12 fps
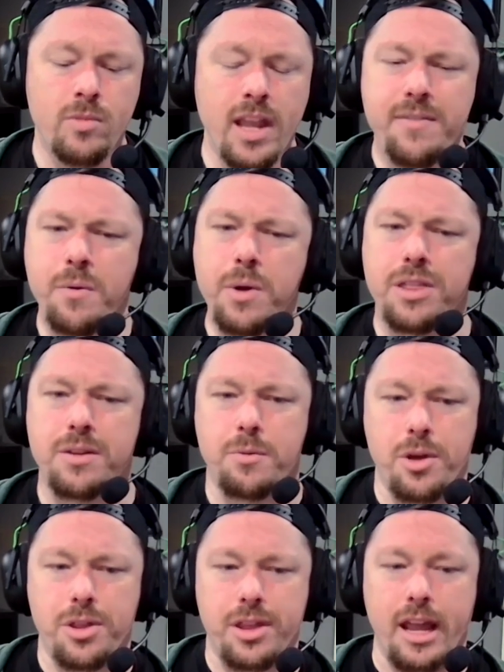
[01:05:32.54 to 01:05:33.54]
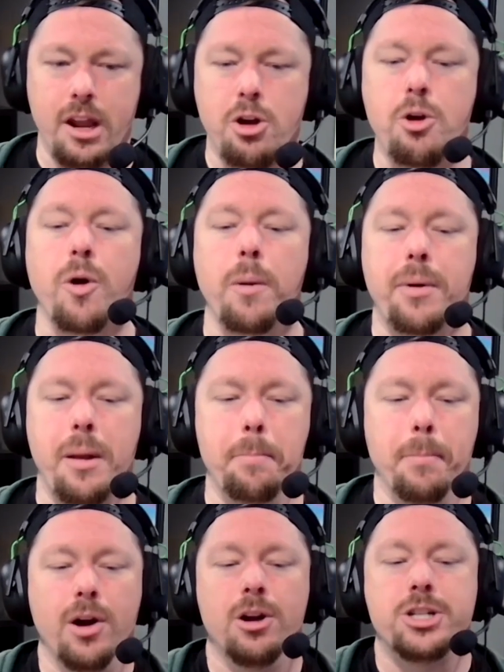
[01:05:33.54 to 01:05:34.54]
Even with like corporate
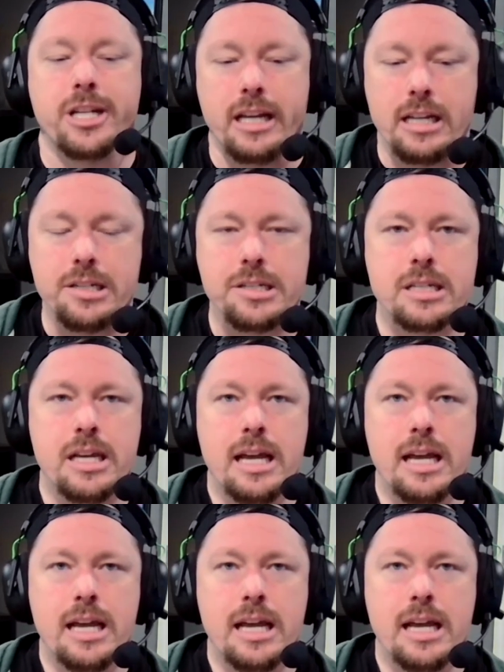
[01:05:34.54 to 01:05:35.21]
mergings,